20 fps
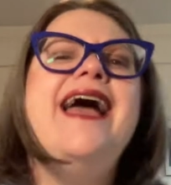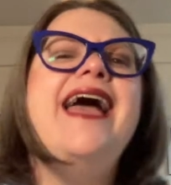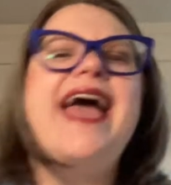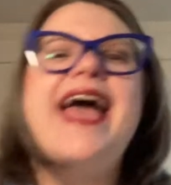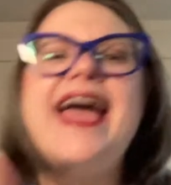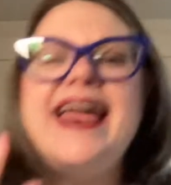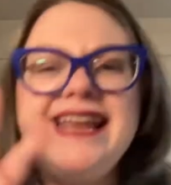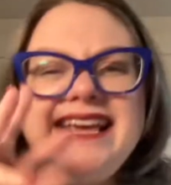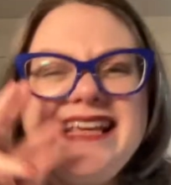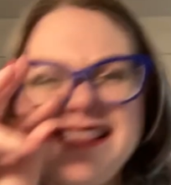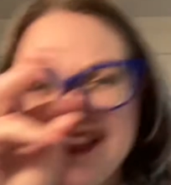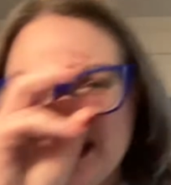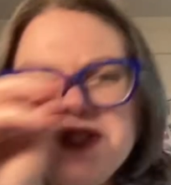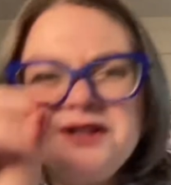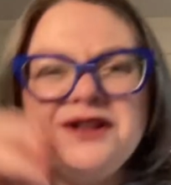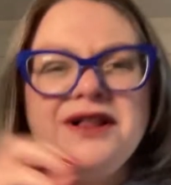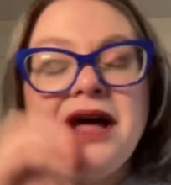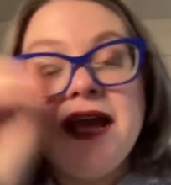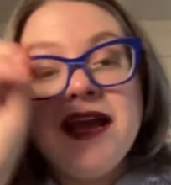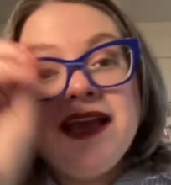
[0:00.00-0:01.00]
Any
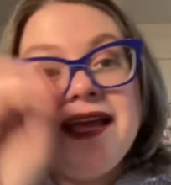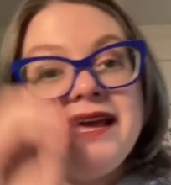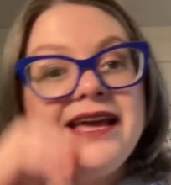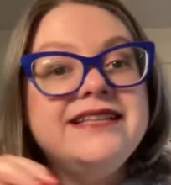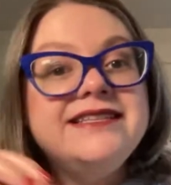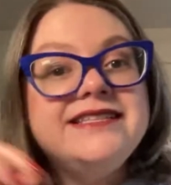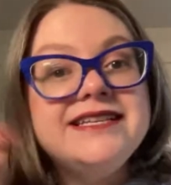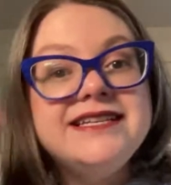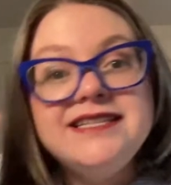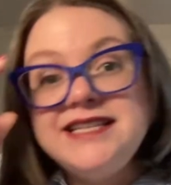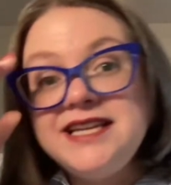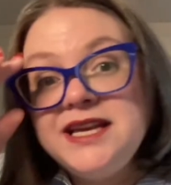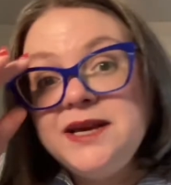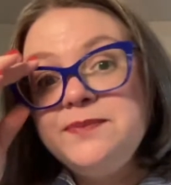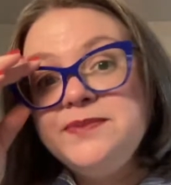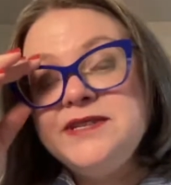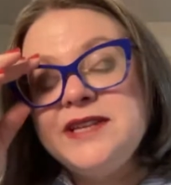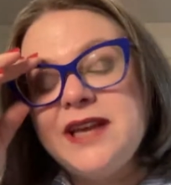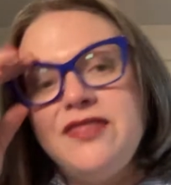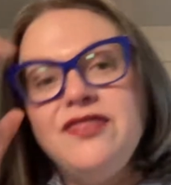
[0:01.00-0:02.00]
little hints and
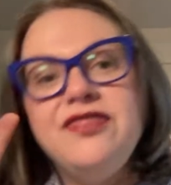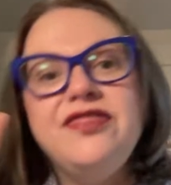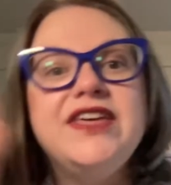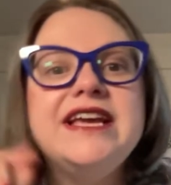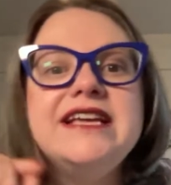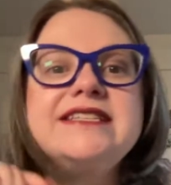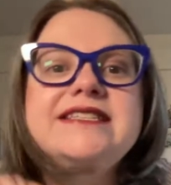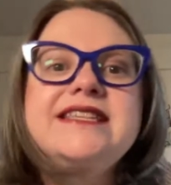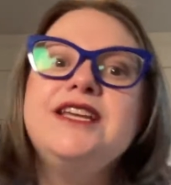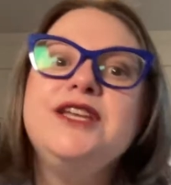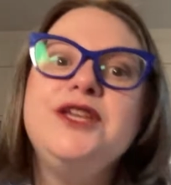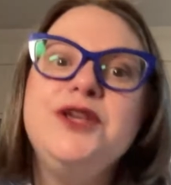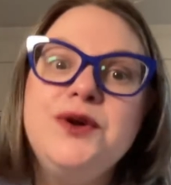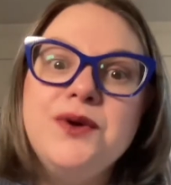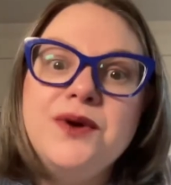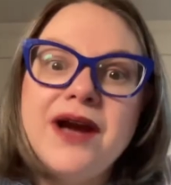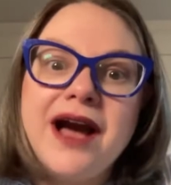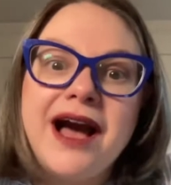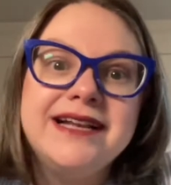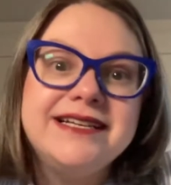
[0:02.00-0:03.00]
tips and things that
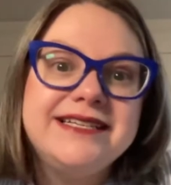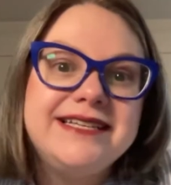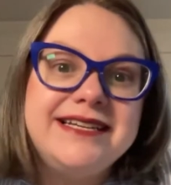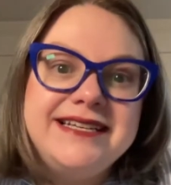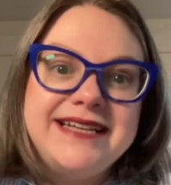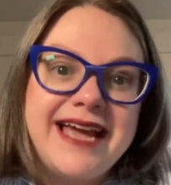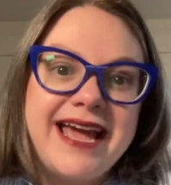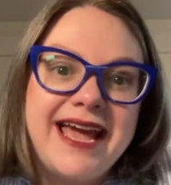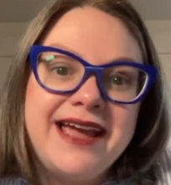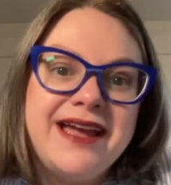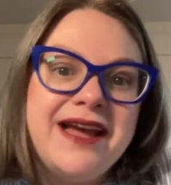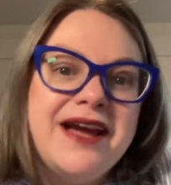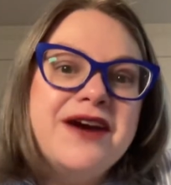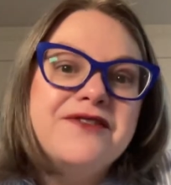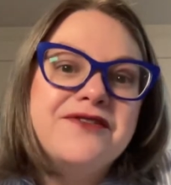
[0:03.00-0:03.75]
you got today